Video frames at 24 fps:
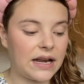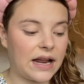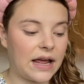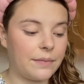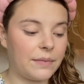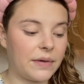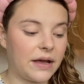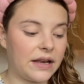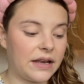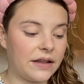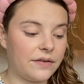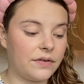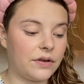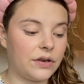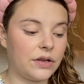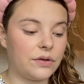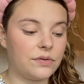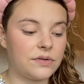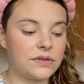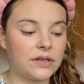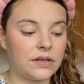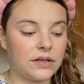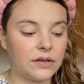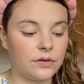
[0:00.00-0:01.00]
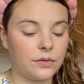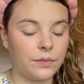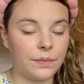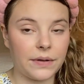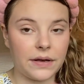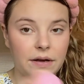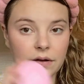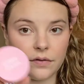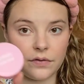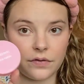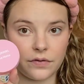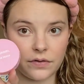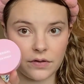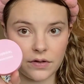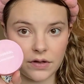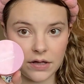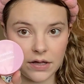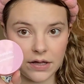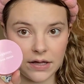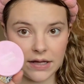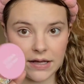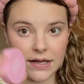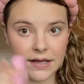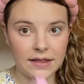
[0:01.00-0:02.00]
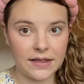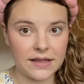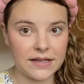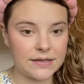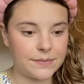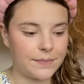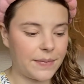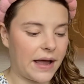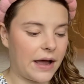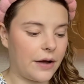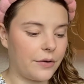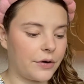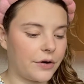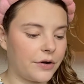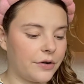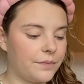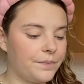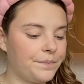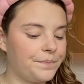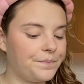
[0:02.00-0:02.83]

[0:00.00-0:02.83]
I might even use a little bit of this powder